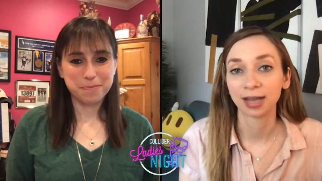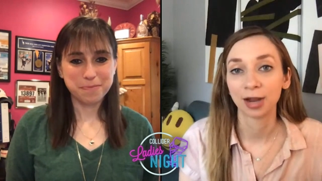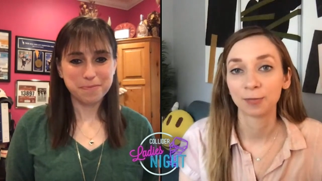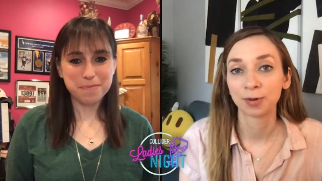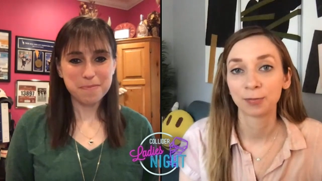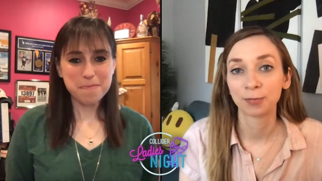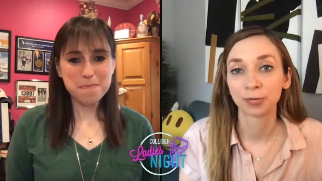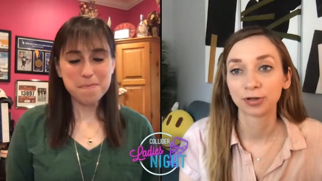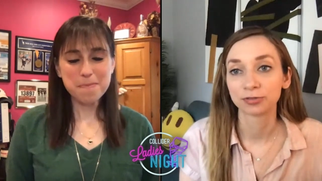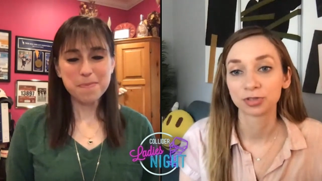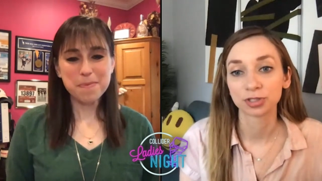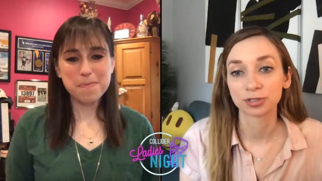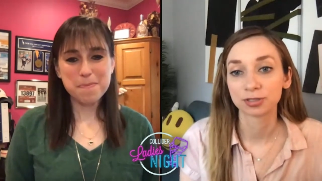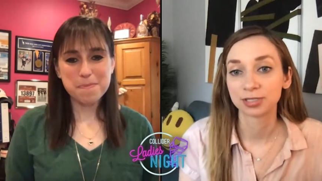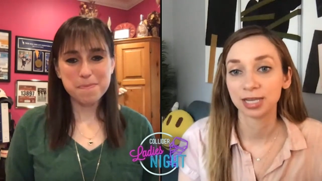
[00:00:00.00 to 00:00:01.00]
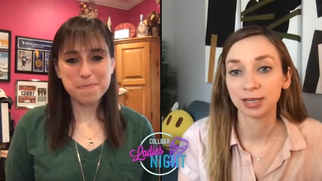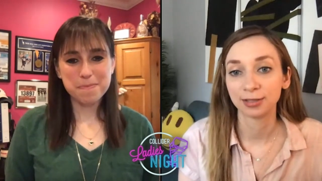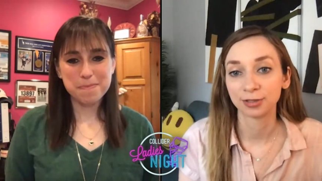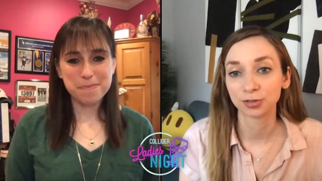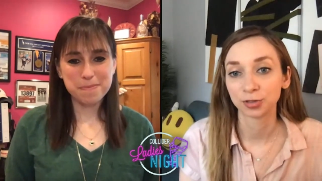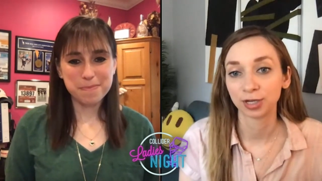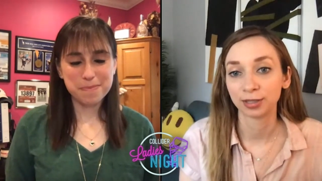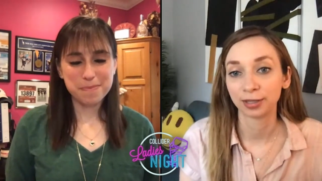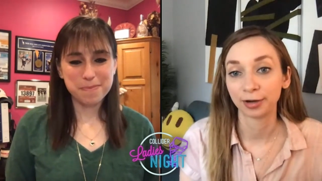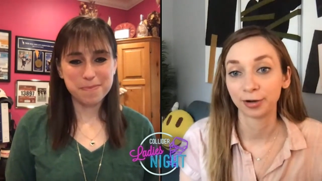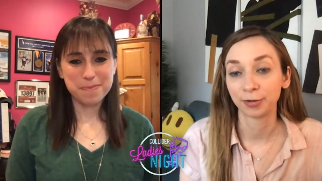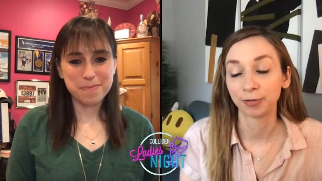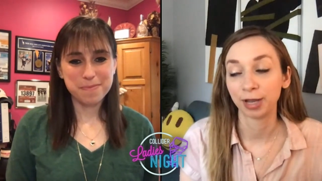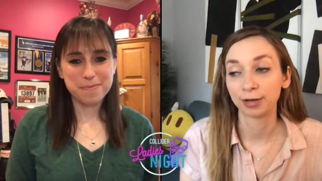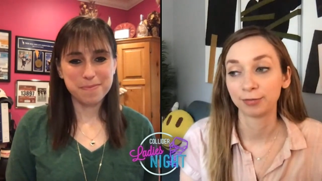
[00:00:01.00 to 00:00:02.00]
Speaker 1: Like I remember just taking the train there
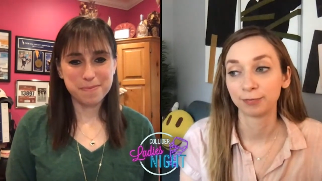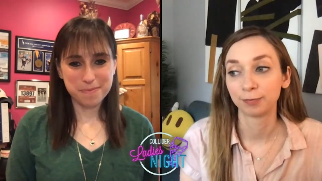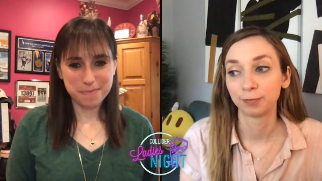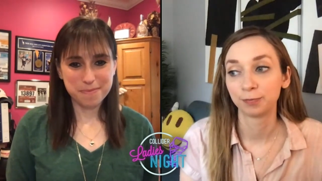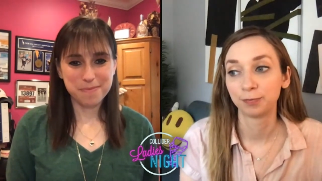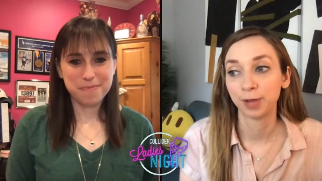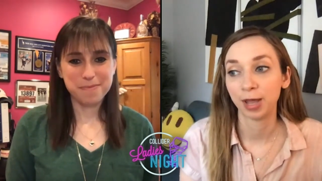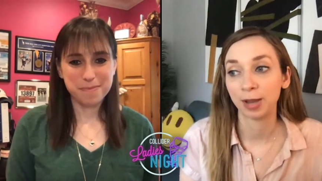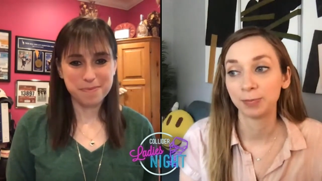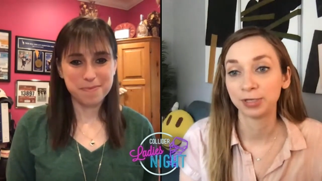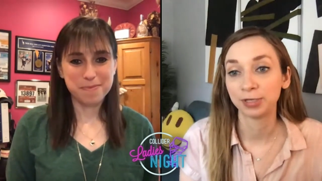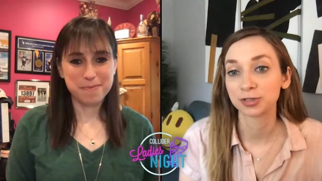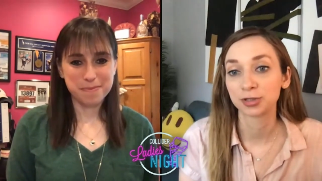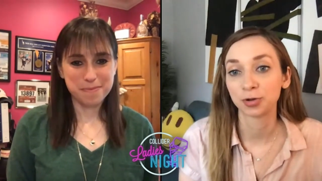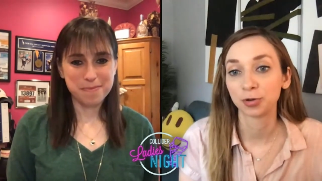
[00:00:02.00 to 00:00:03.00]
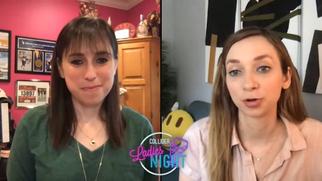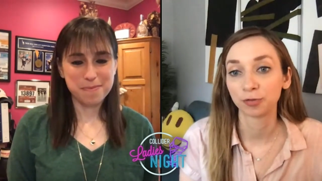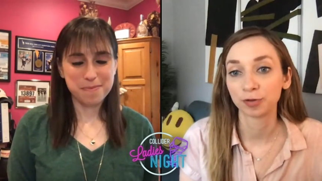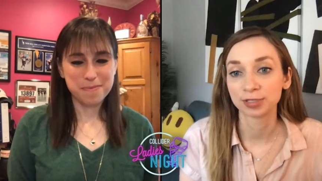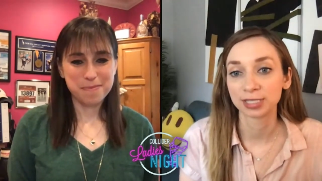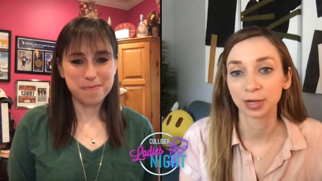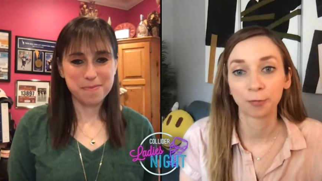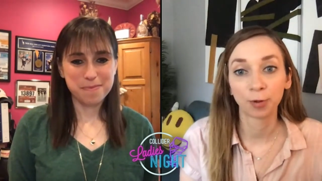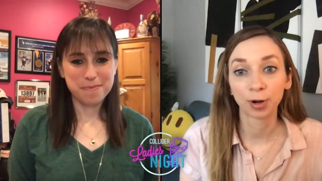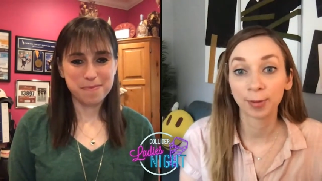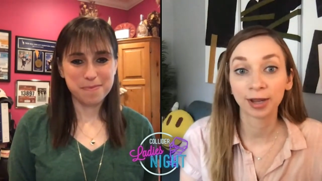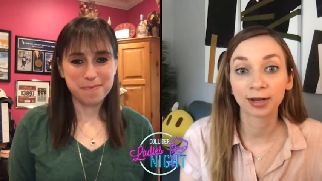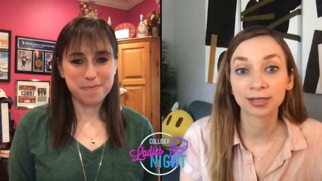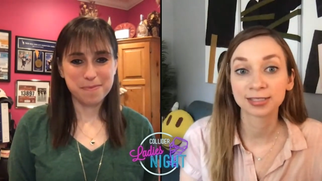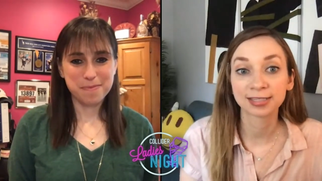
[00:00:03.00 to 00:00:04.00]
and and and being so nervous. Like, what am I
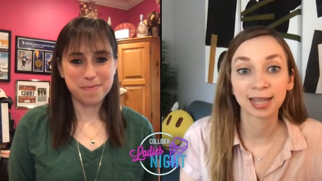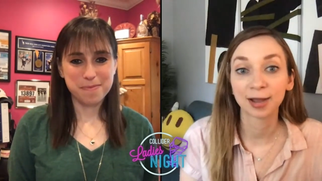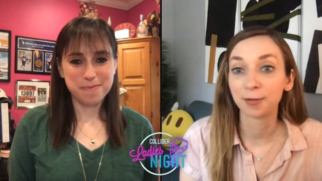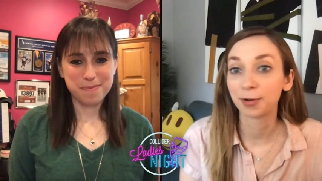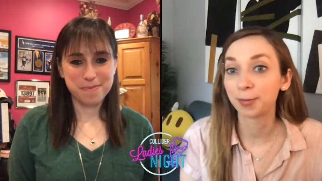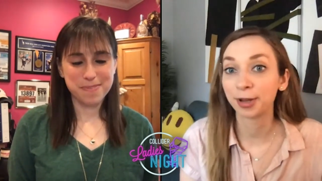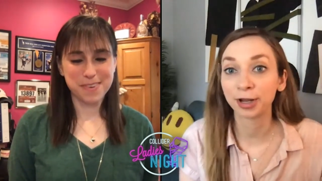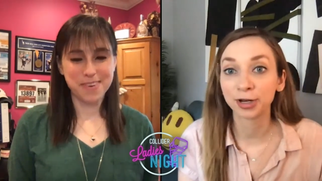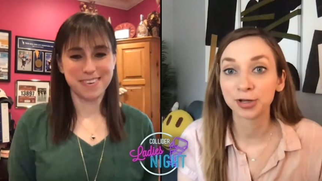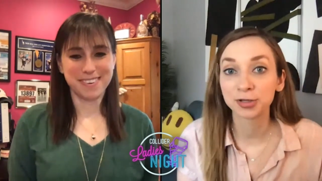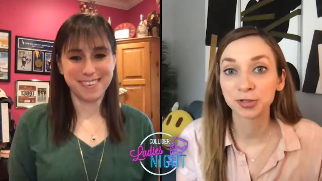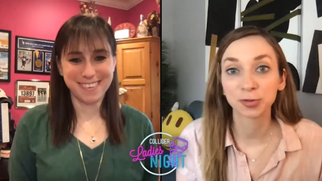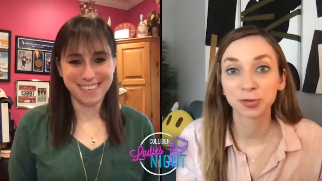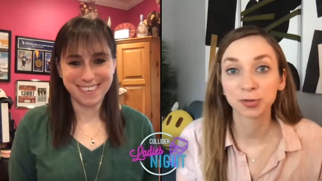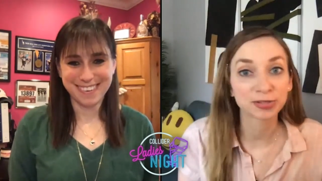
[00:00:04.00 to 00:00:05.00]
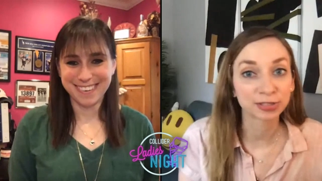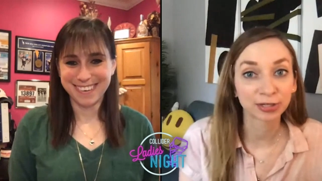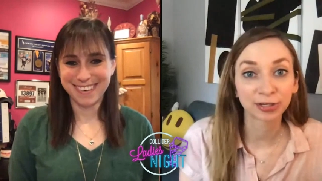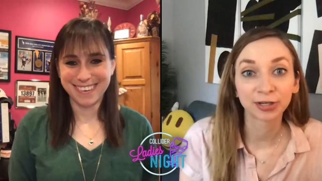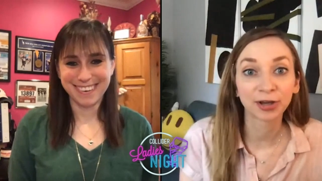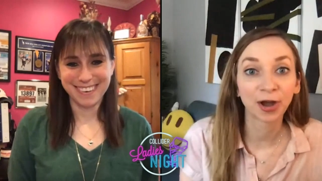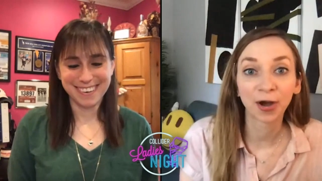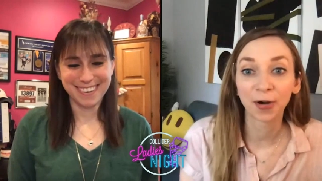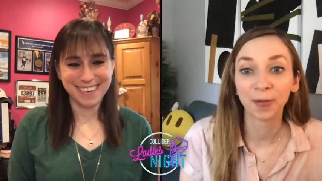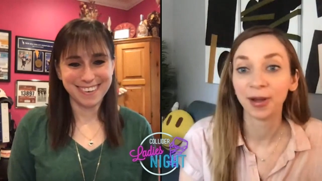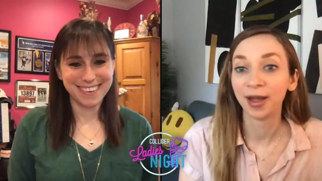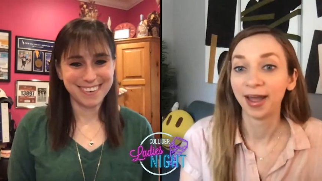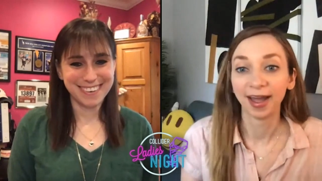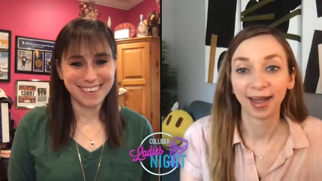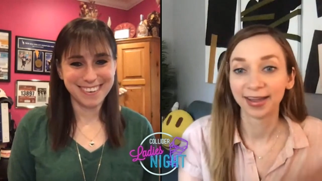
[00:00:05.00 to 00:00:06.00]
going to say? And what am I going to do? And how's it going to go?
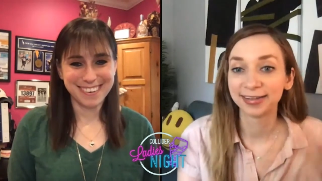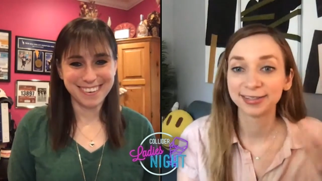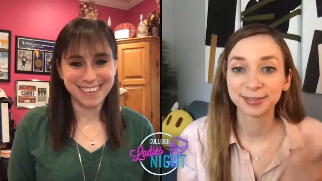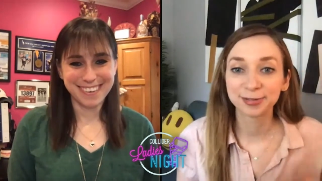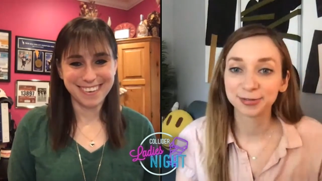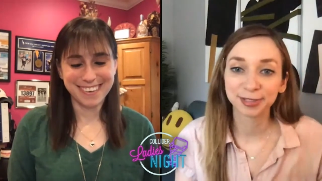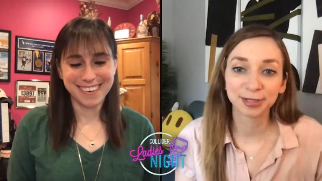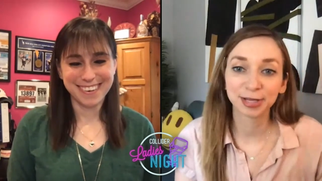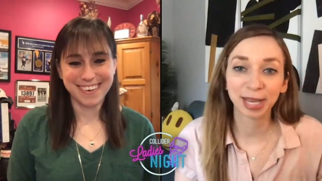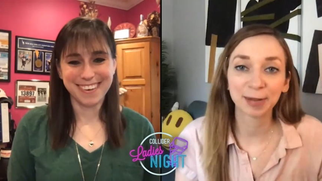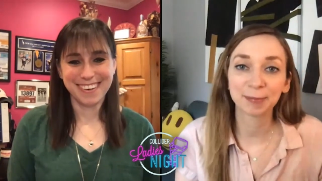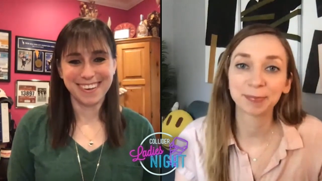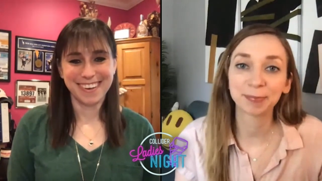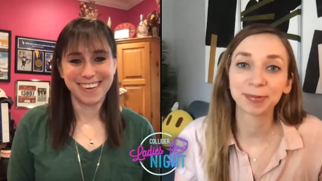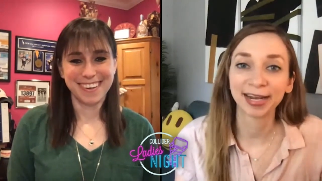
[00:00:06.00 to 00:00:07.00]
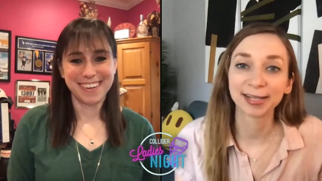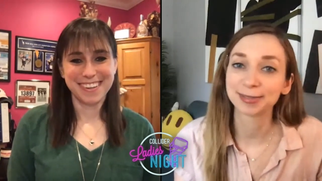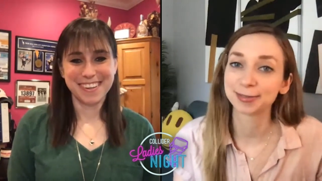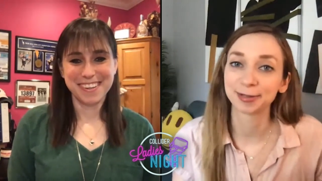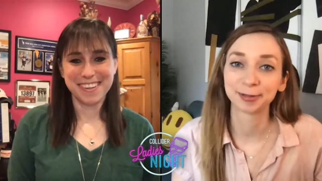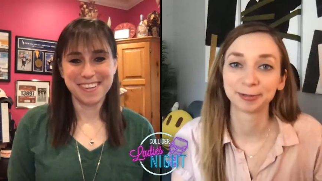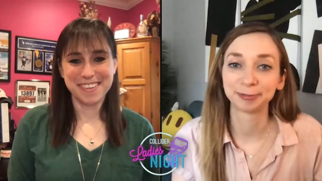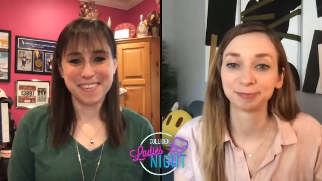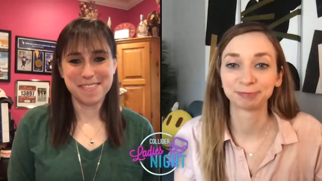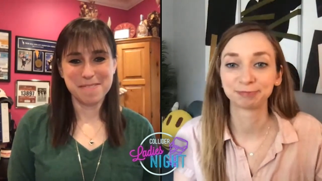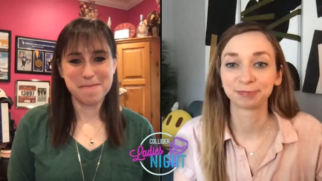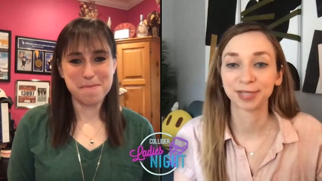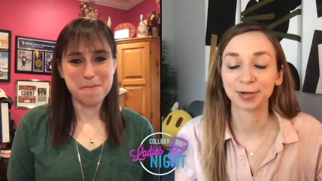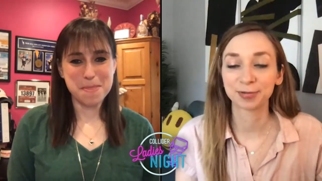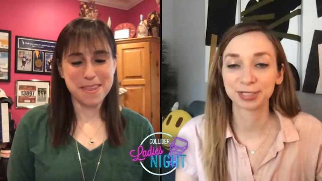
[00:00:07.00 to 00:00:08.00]
And you you can't plan it. So
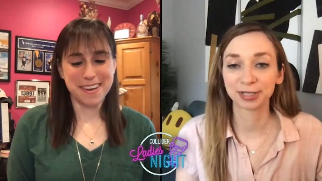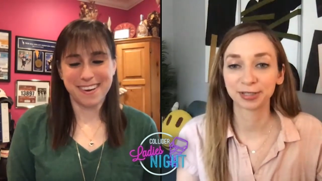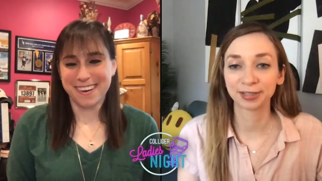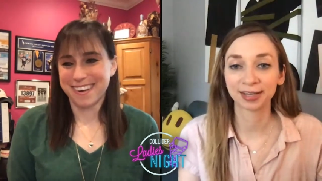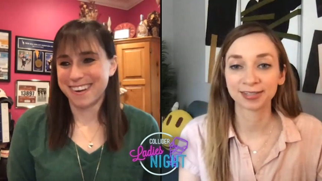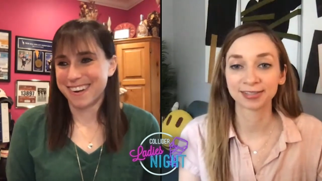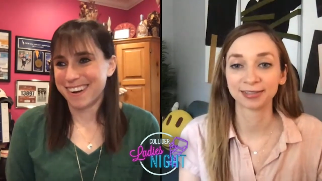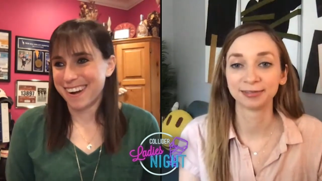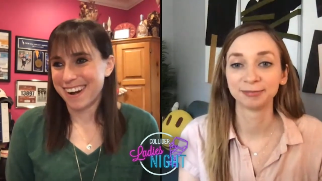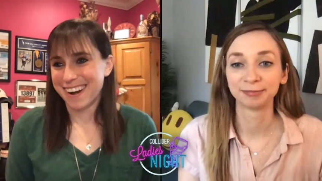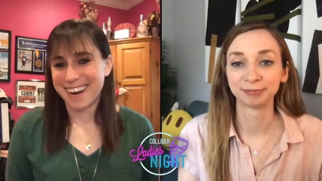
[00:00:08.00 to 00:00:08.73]
it was a good lesson.